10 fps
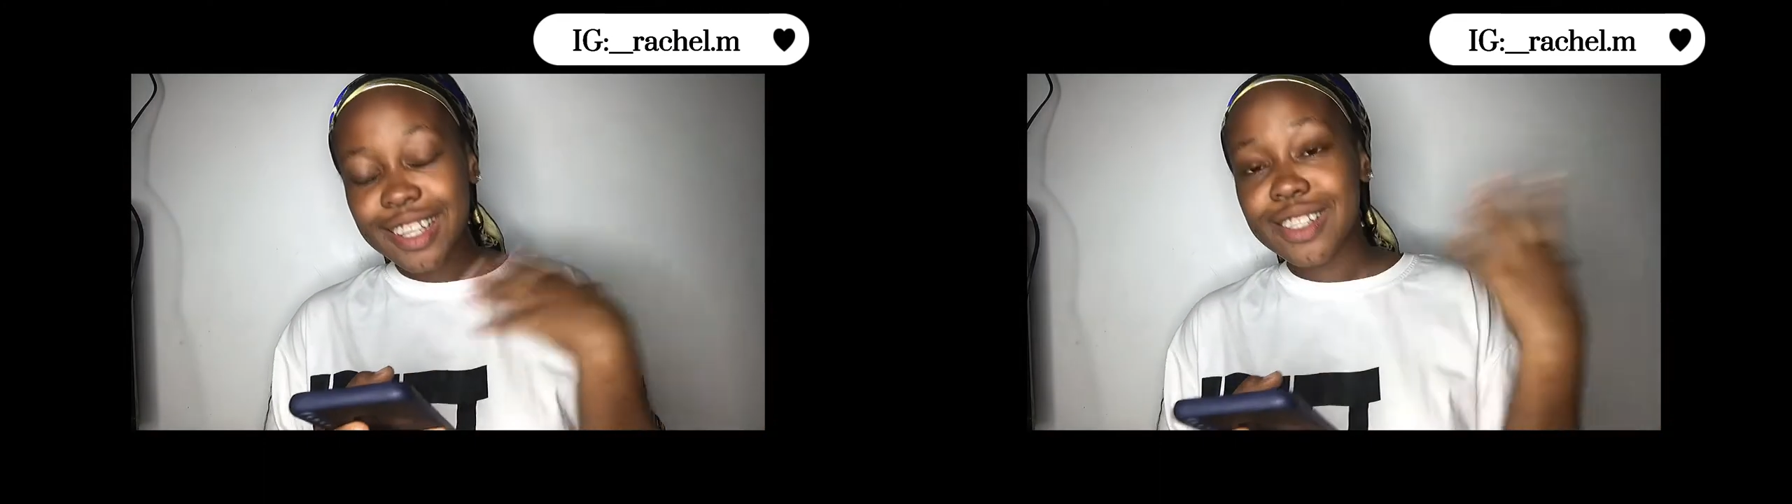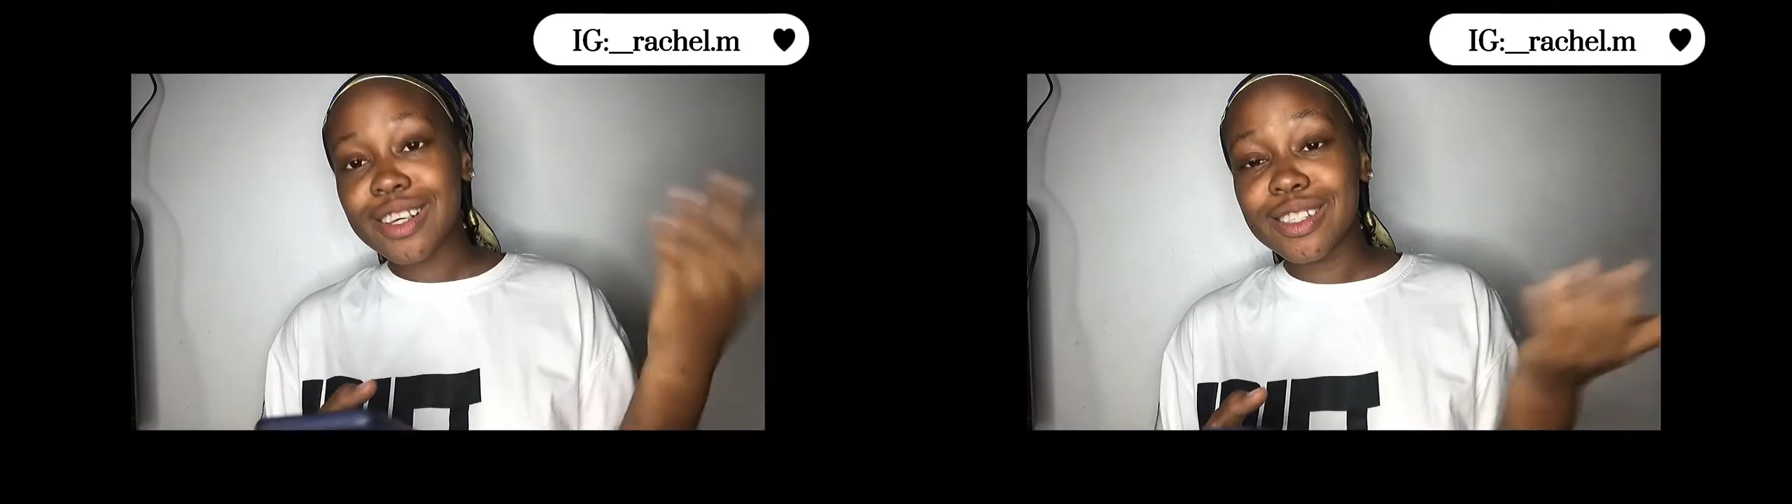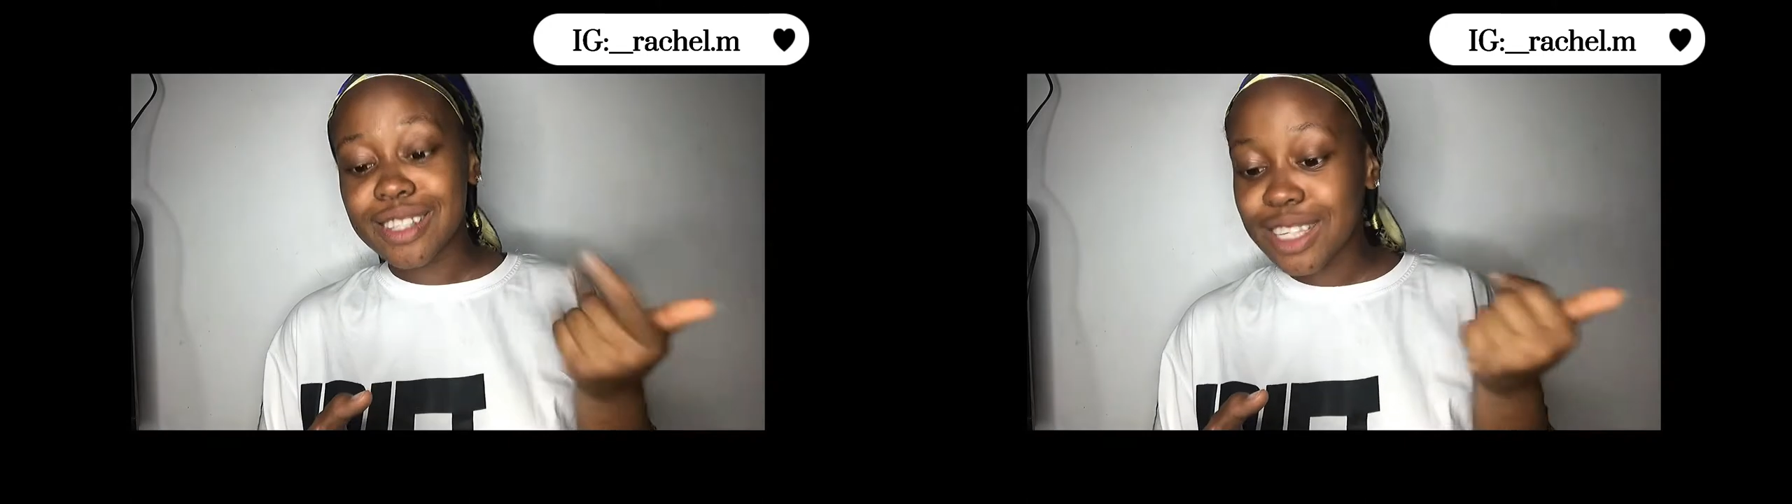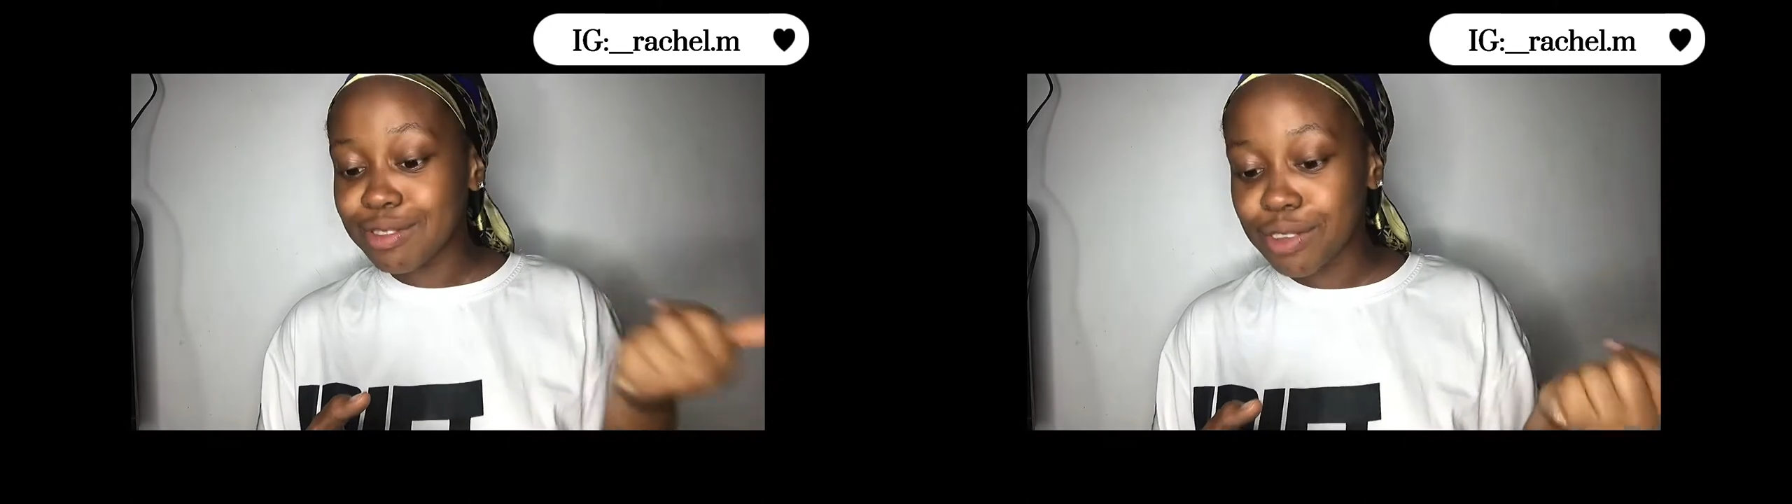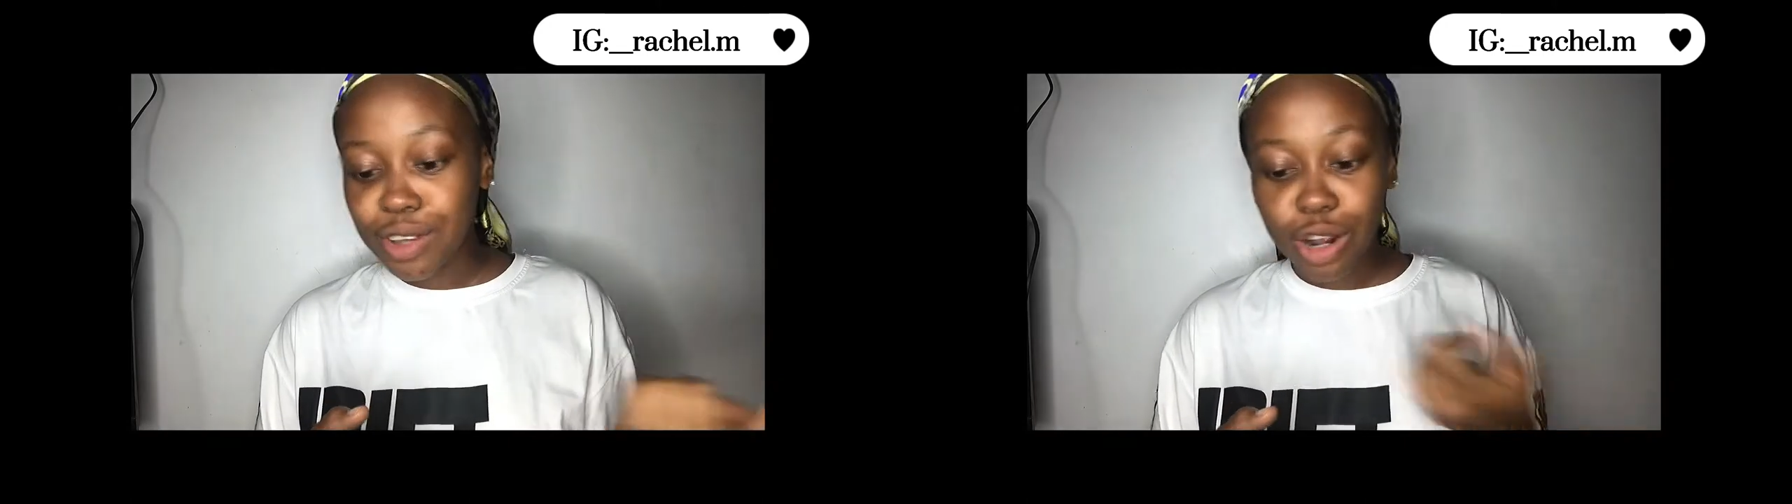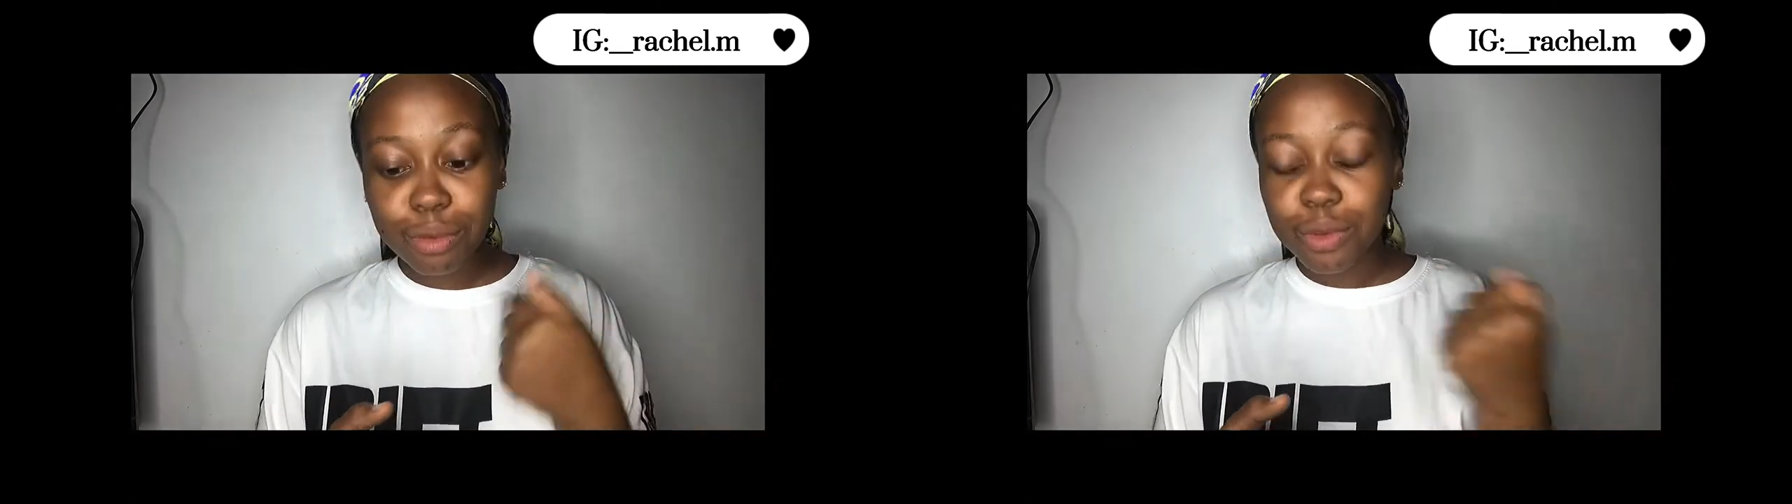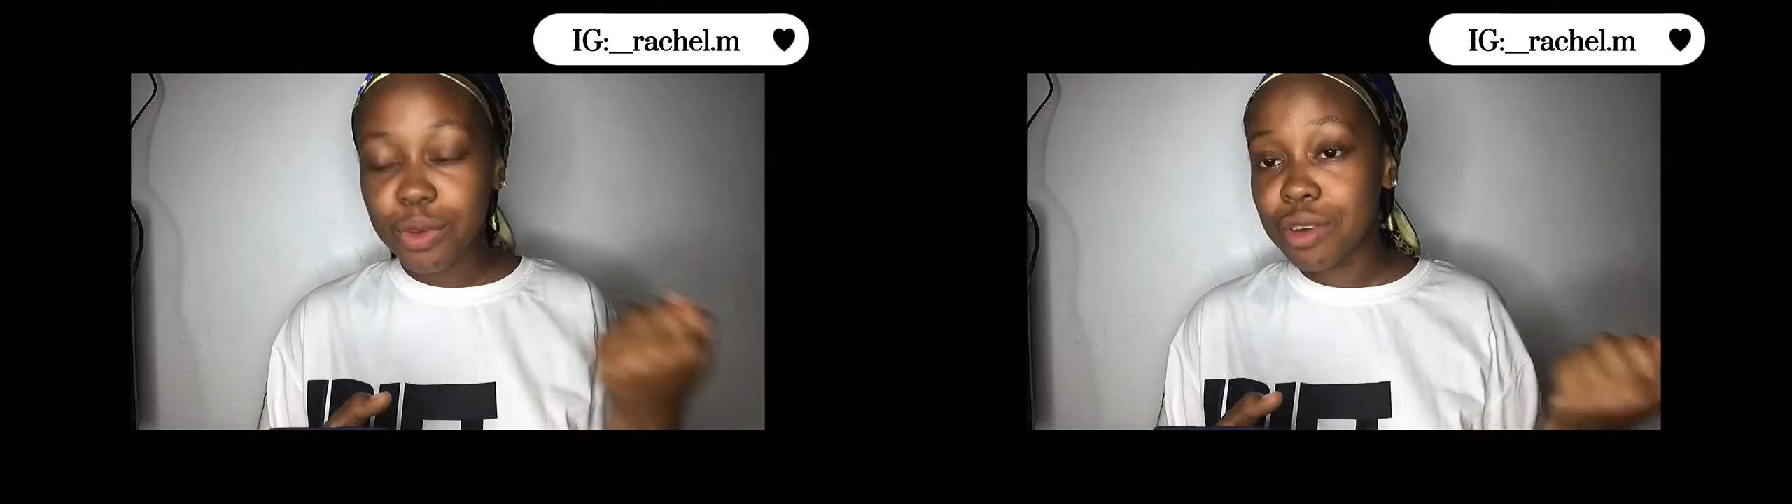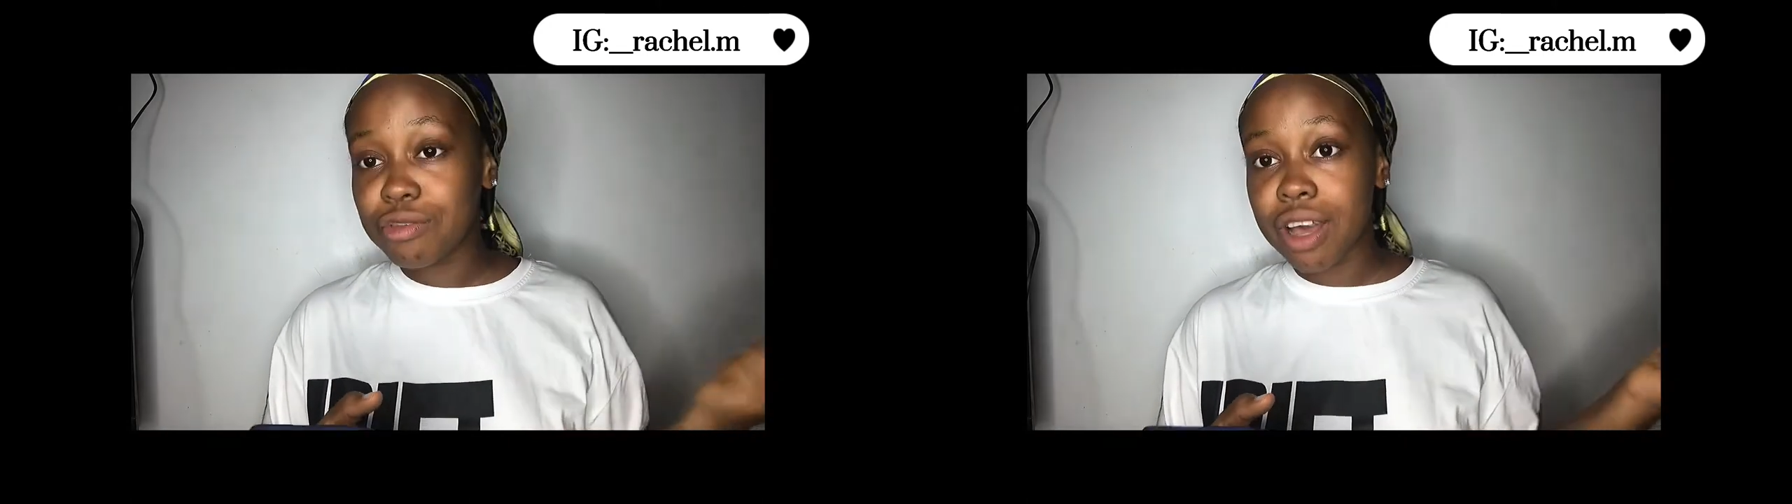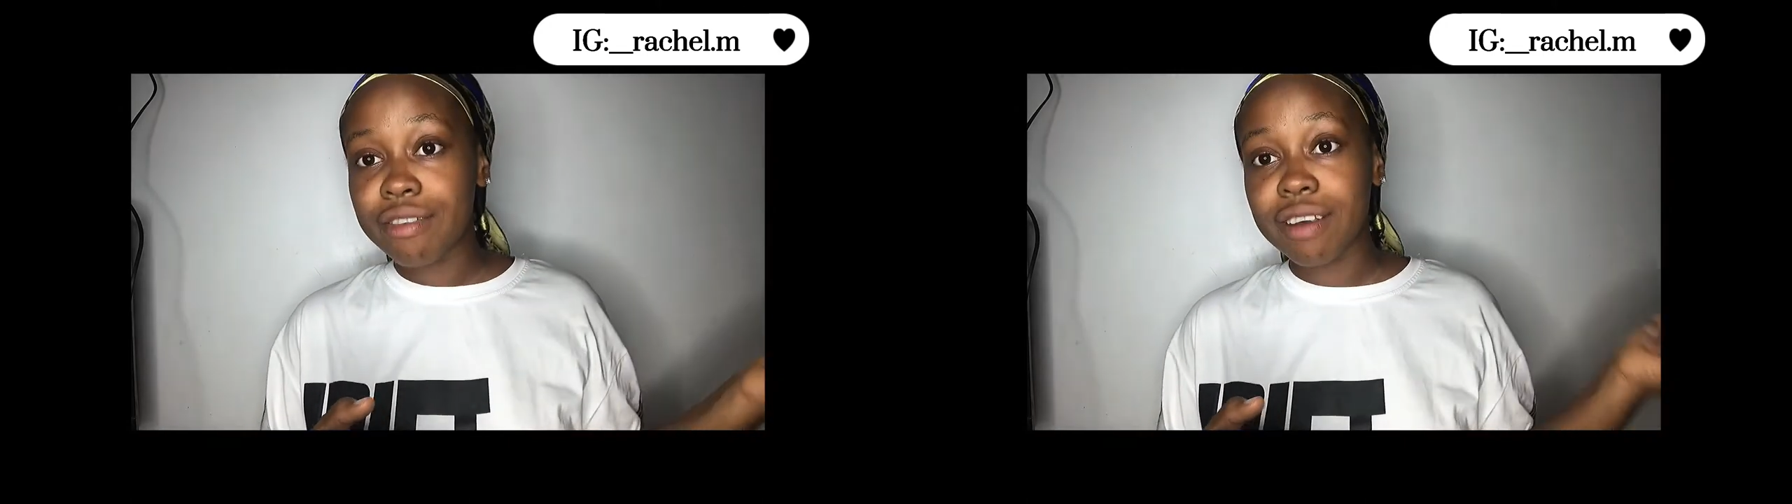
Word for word: so in today's video I'll be doing five